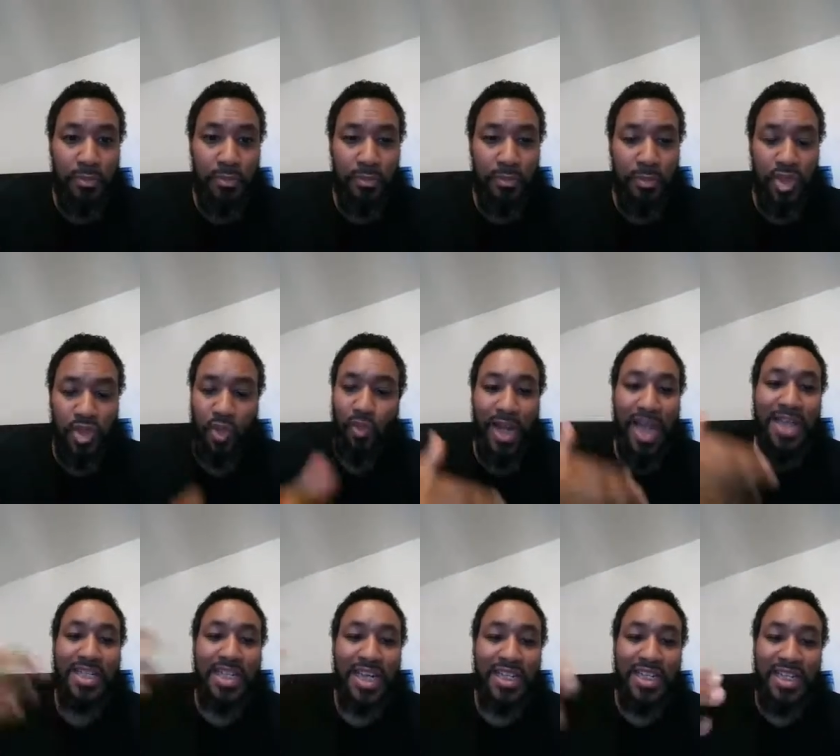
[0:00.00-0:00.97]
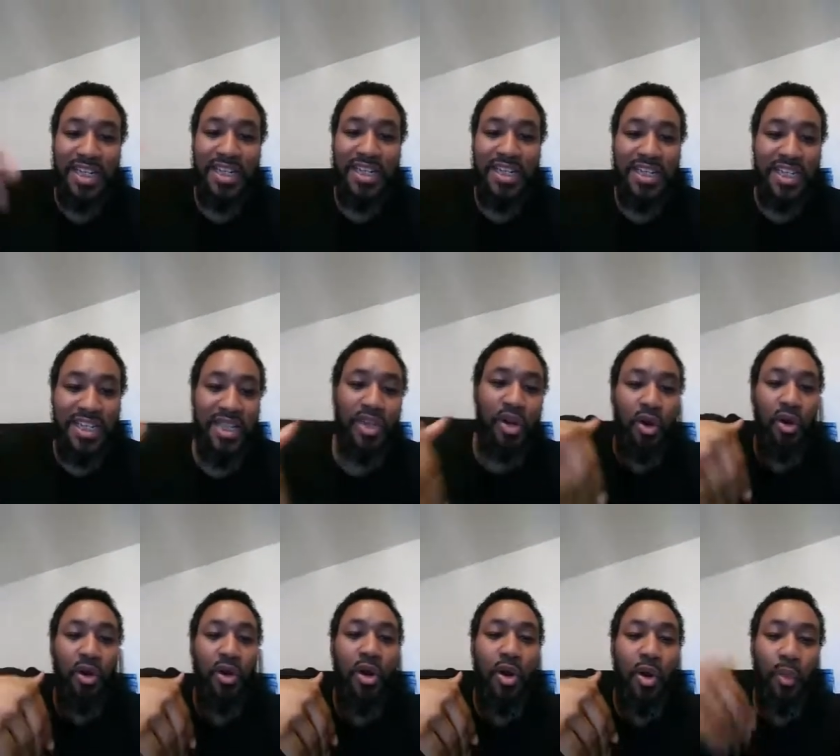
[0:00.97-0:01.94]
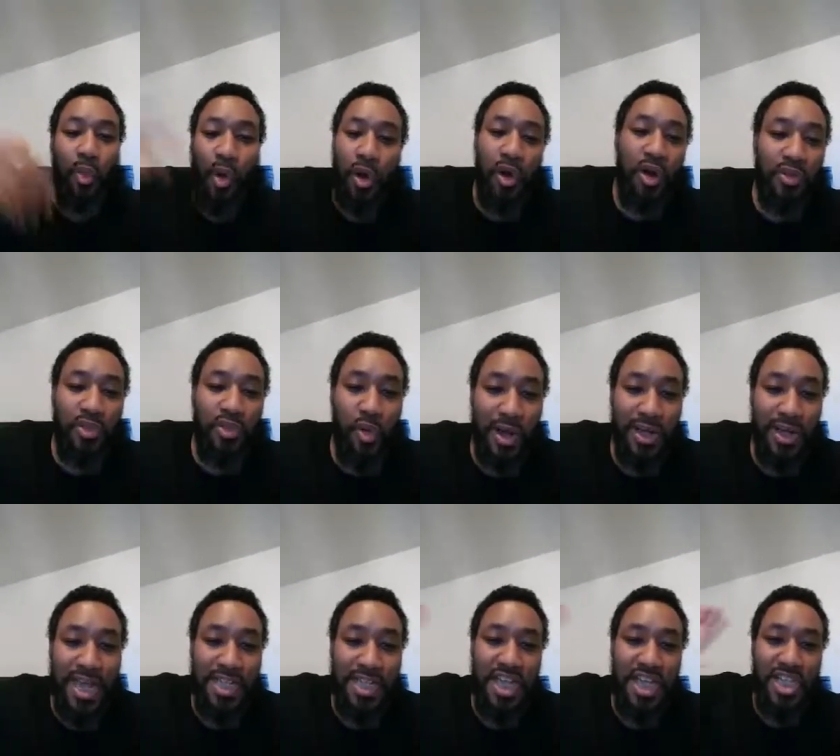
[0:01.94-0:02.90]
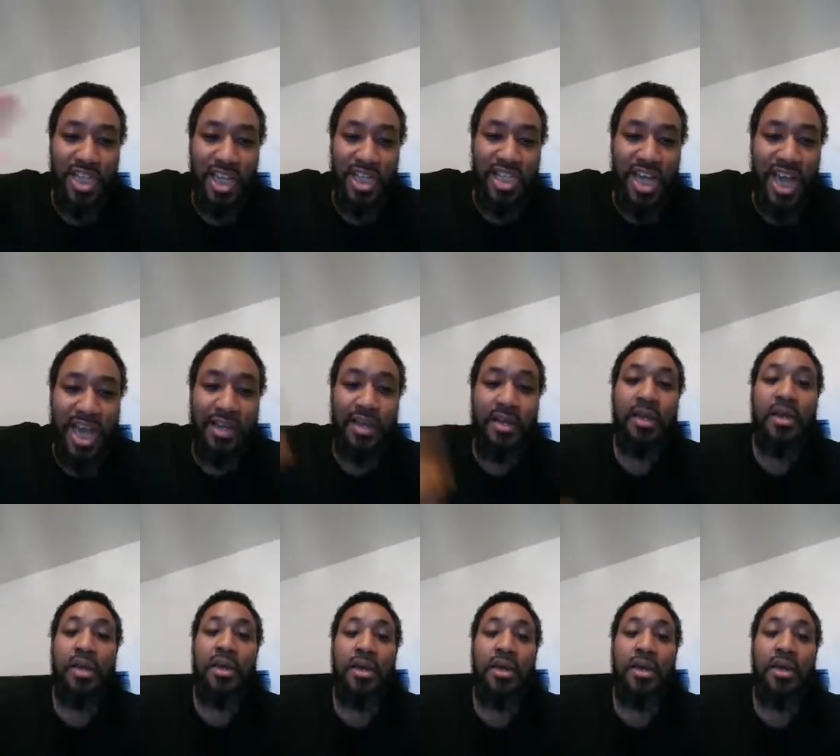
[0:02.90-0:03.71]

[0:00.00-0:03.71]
so when I say CDC or World Health Organization in China,